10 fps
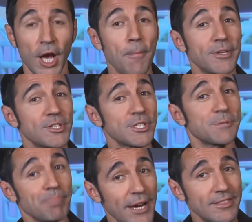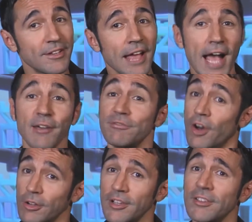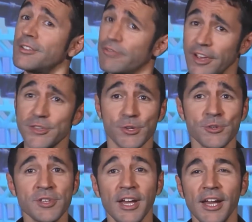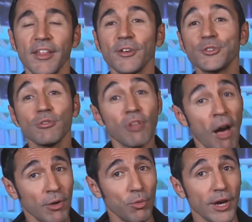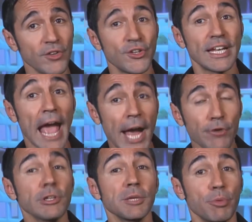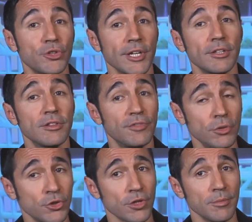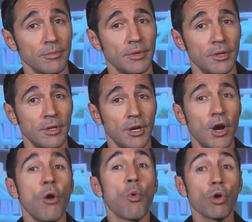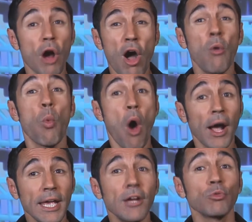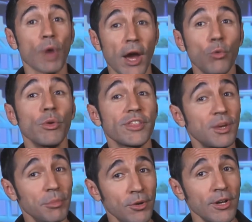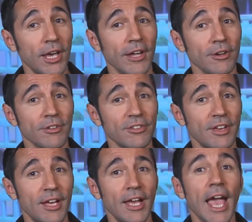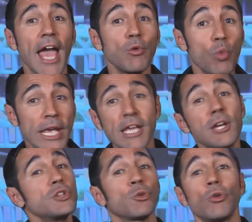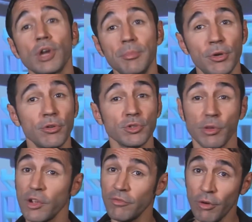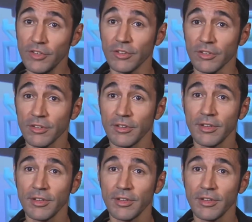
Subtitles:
but despite the lack of Vulcans and phasers, there's a lot of ways it accurately predicted the future. We're all walking around with communicators, and we can control computers with our voices.